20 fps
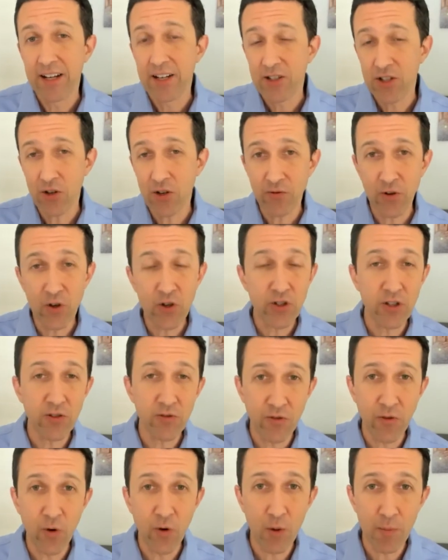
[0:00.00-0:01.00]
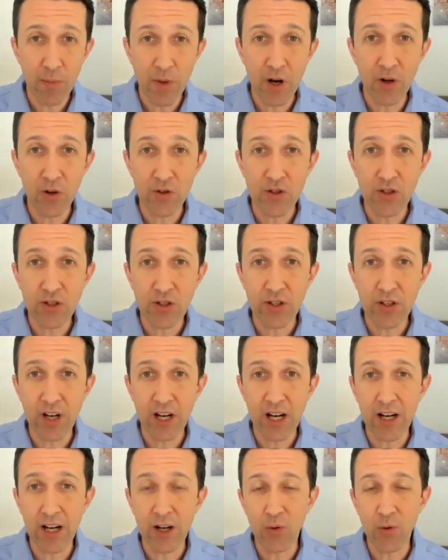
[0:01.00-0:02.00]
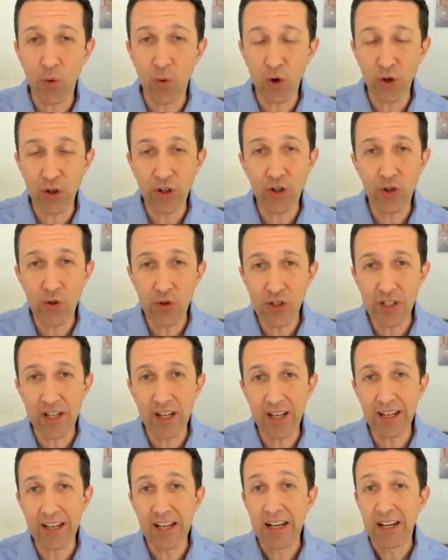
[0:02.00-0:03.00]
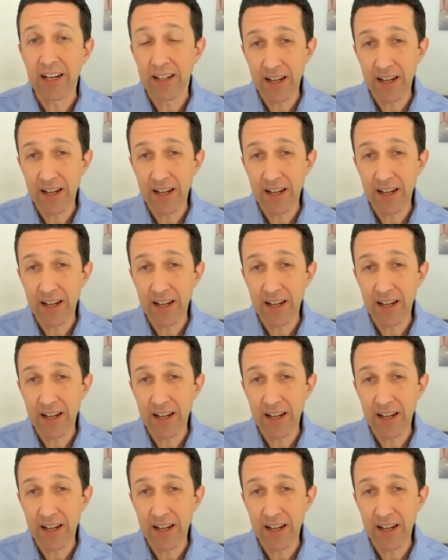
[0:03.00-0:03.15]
So first and foremost, we're using